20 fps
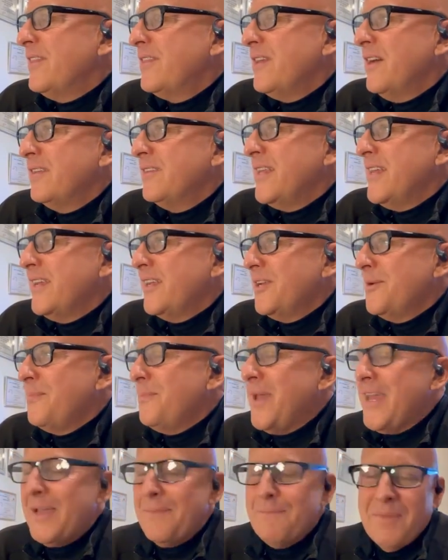thought they could
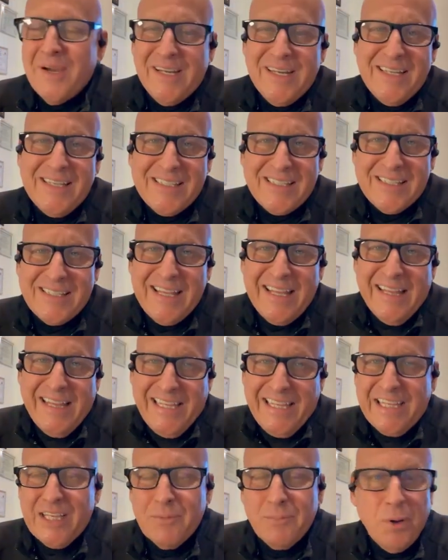make money
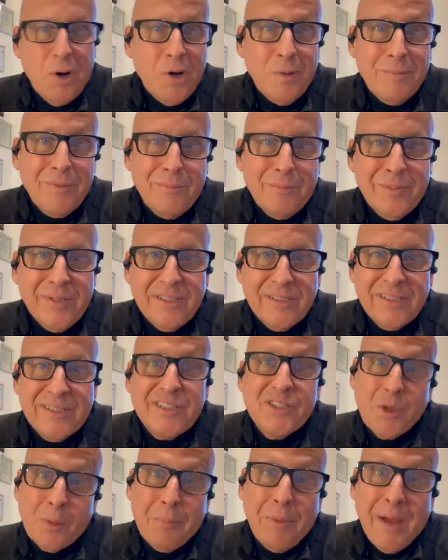selling apartment
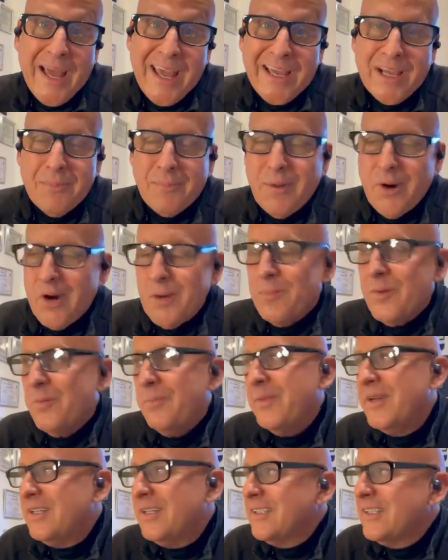buildings or buying
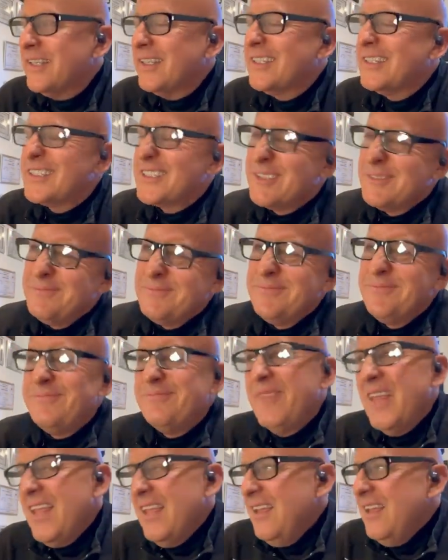apartment buildings.
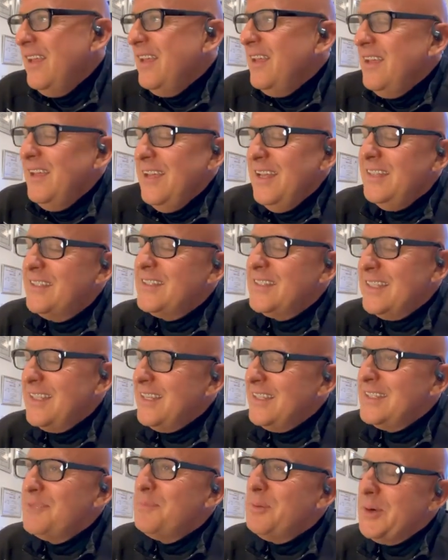
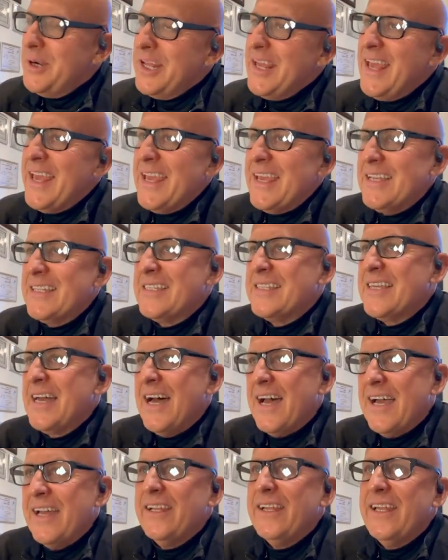It's pretty
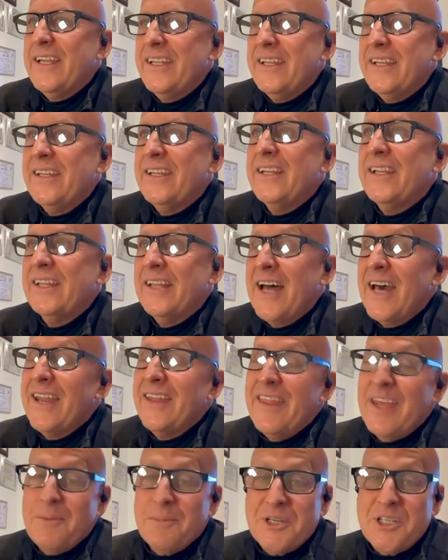hands-on, and a lot of
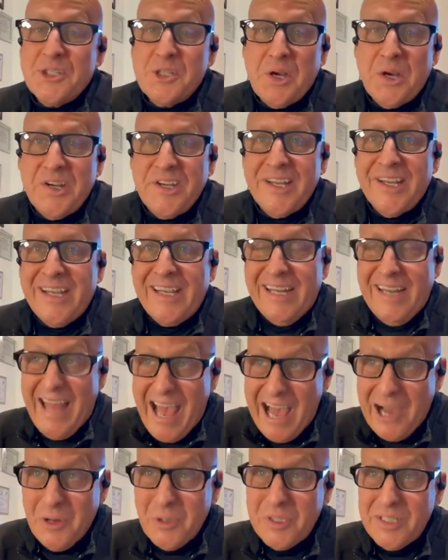them are starting to get
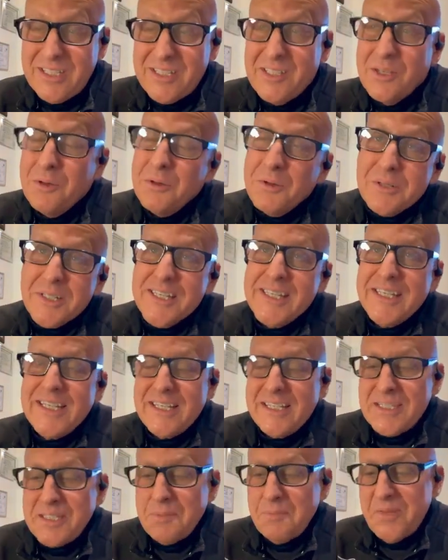out. So you're
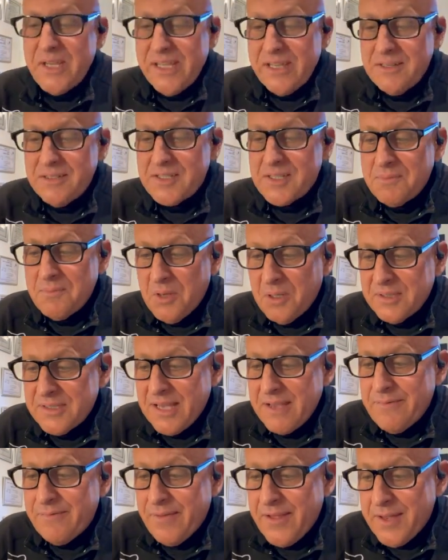seeing some deals in
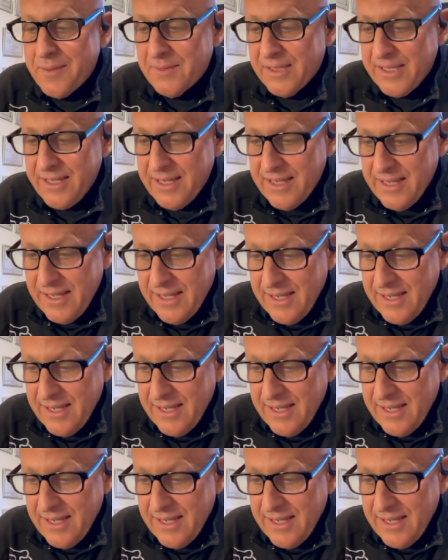multifamily.